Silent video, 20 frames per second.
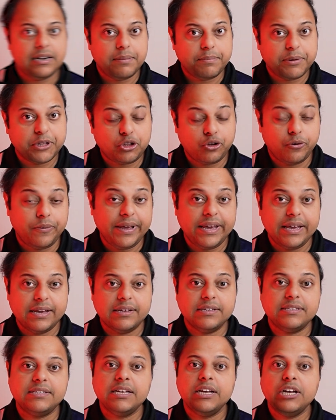number 3
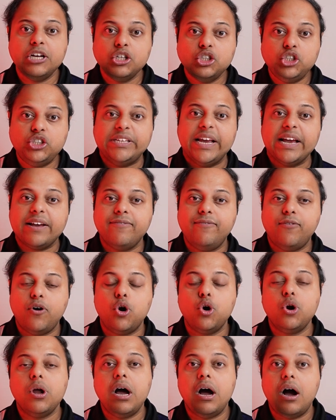is check
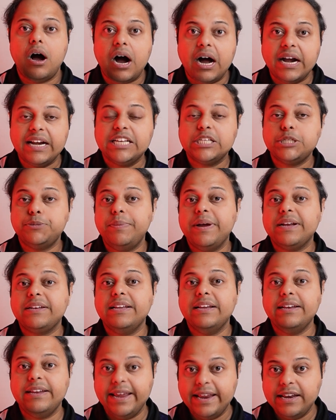for
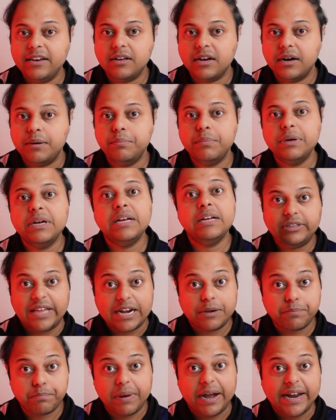unexpected income
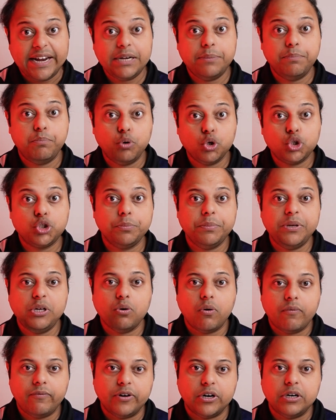that might push
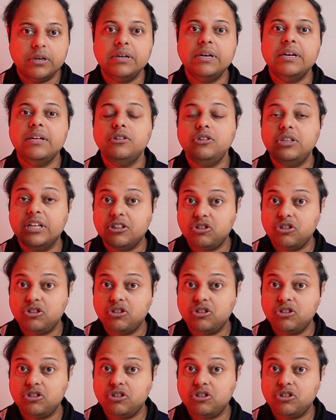me over the